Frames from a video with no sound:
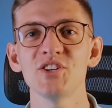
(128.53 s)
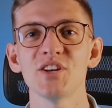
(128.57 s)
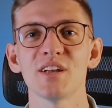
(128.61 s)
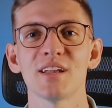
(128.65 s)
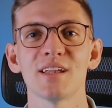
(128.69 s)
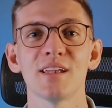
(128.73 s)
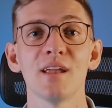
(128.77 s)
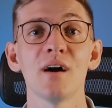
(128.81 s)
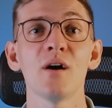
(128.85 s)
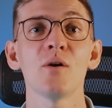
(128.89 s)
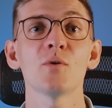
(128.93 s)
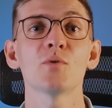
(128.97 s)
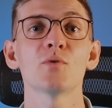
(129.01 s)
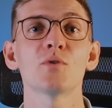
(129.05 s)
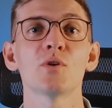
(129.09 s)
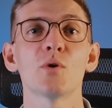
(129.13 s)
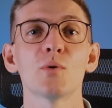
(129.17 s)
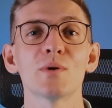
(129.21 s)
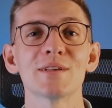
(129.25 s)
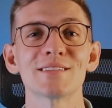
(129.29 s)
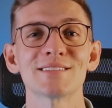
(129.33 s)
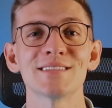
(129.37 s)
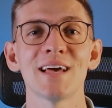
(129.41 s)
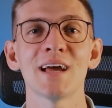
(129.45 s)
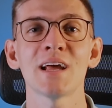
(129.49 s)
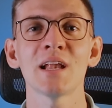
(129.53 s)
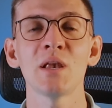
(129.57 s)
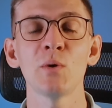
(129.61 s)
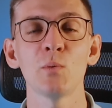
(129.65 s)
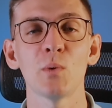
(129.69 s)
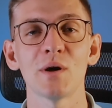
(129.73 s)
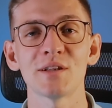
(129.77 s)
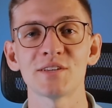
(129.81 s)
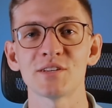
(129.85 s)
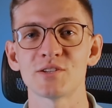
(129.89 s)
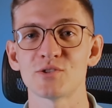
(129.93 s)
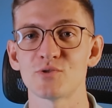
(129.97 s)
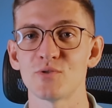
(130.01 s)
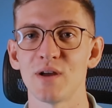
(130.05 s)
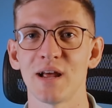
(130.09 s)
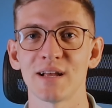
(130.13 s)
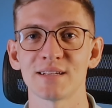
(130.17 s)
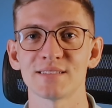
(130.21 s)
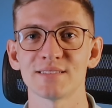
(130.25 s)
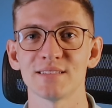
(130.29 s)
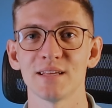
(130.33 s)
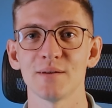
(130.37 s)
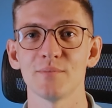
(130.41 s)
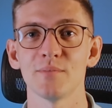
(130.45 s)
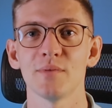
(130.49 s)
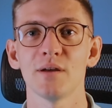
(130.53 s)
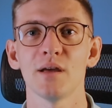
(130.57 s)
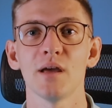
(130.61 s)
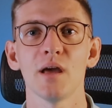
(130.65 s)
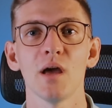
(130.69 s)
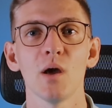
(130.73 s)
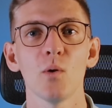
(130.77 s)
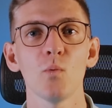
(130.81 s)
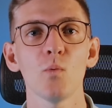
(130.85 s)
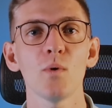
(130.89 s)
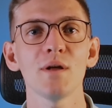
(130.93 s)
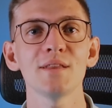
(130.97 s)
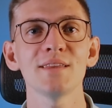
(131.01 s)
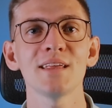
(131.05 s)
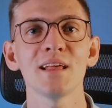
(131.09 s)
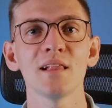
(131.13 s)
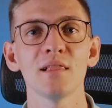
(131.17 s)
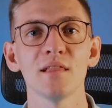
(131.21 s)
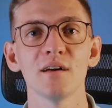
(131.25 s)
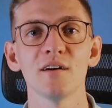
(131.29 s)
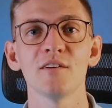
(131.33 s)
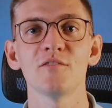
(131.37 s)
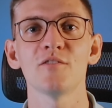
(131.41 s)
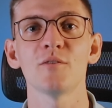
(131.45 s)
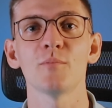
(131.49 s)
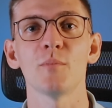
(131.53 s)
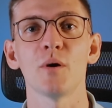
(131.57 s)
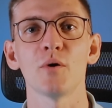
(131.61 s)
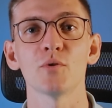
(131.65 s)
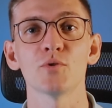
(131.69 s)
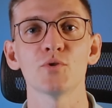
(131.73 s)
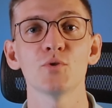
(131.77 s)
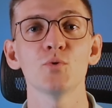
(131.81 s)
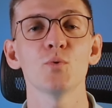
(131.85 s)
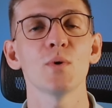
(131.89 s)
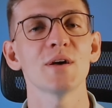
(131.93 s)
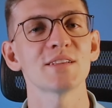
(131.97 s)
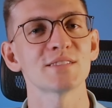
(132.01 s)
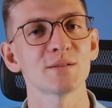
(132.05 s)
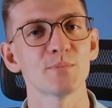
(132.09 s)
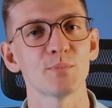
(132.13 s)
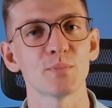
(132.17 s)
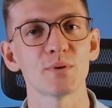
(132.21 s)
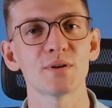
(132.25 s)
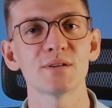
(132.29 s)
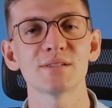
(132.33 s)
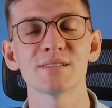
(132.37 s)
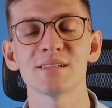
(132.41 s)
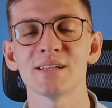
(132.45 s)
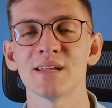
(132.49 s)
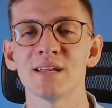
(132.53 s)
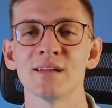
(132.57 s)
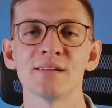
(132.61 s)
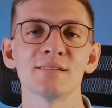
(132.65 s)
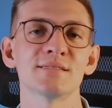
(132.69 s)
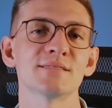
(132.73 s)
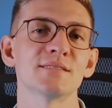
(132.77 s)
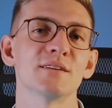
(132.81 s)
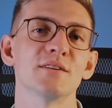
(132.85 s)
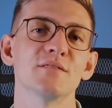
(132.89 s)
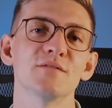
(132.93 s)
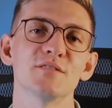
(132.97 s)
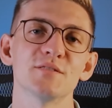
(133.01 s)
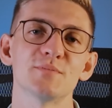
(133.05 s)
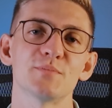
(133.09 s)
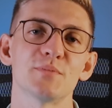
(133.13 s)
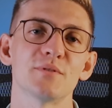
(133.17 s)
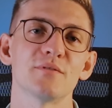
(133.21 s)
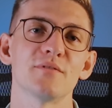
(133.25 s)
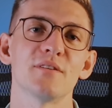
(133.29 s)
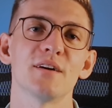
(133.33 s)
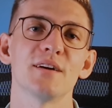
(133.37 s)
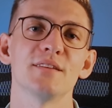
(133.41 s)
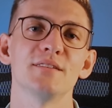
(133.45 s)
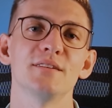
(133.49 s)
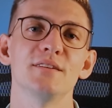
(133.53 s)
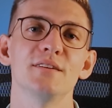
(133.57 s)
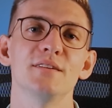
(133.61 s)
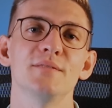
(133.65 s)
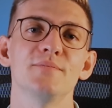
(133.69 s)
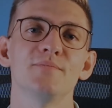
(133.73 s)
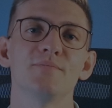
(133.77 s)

and now you know exactly what attracts them and what they love about you as a person and a service provider.